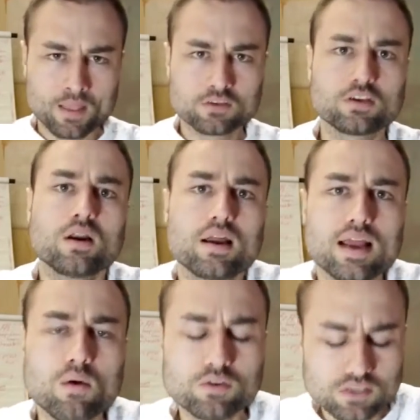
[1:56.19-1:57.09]
So
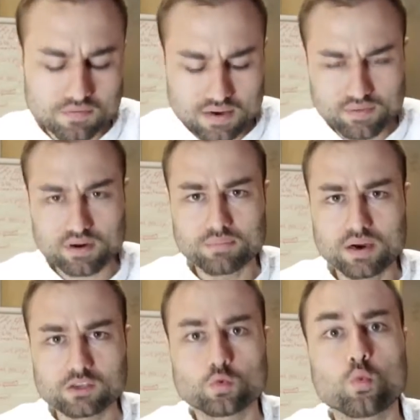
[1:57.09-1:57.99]
now once you have
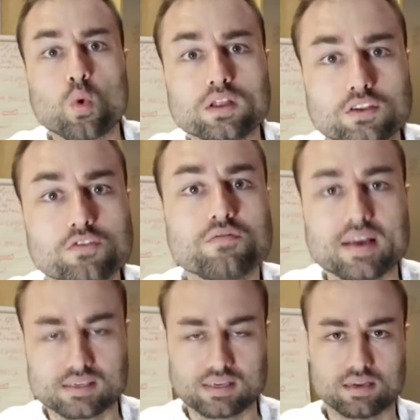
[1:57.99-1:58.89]
$500, what do you
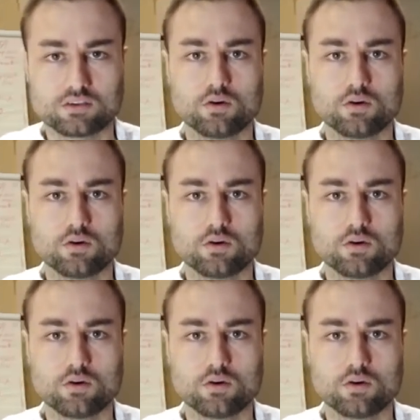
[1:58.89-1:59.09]
invest in?